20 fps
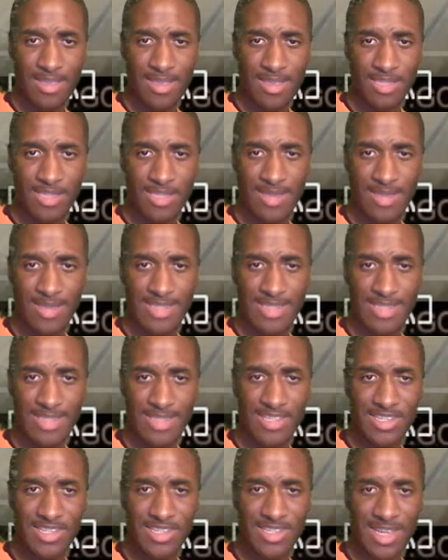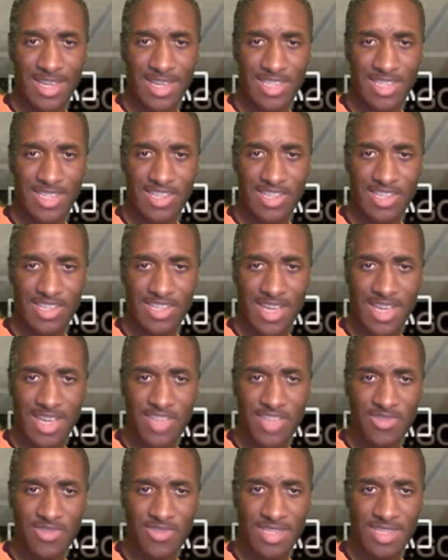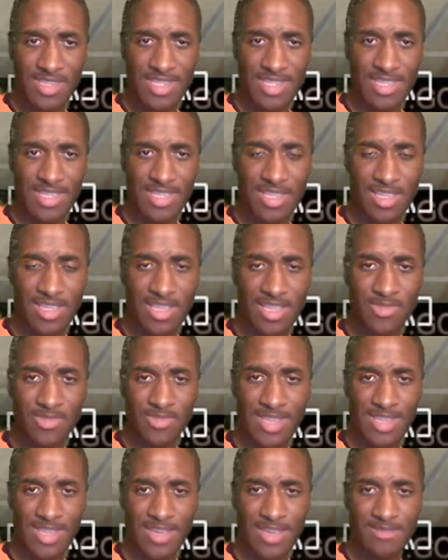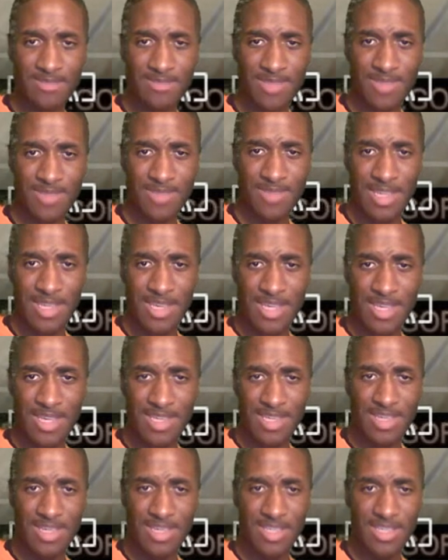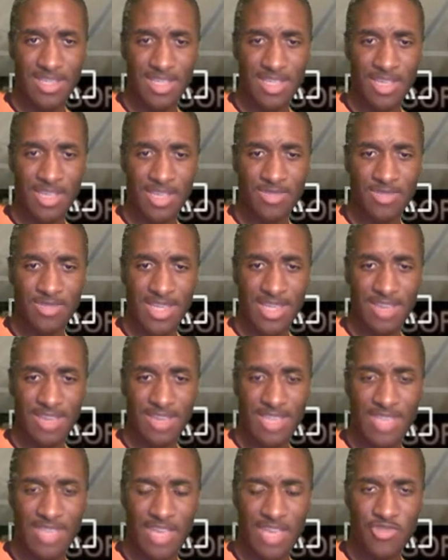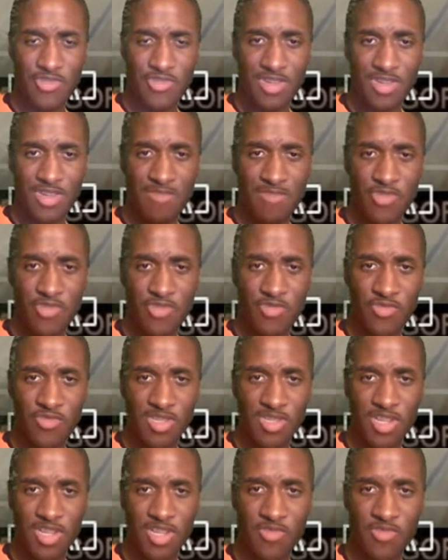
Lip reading: So as this shot is shot, you can see the closeout. Good closeout. Now you can move to your